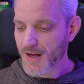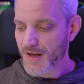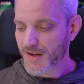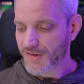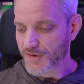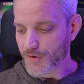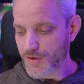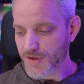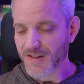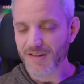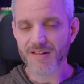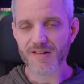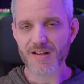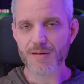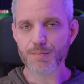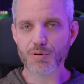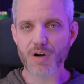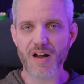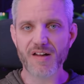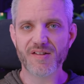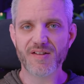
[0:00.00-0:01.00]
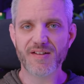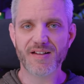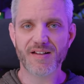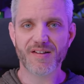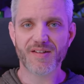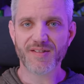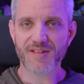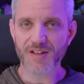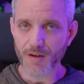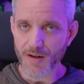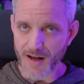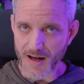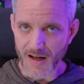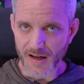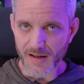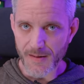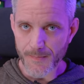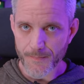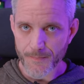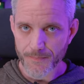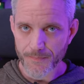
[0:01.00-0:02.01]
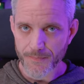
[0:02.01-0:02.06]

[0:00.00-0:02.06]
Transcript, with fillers: So you can see pricing is still high.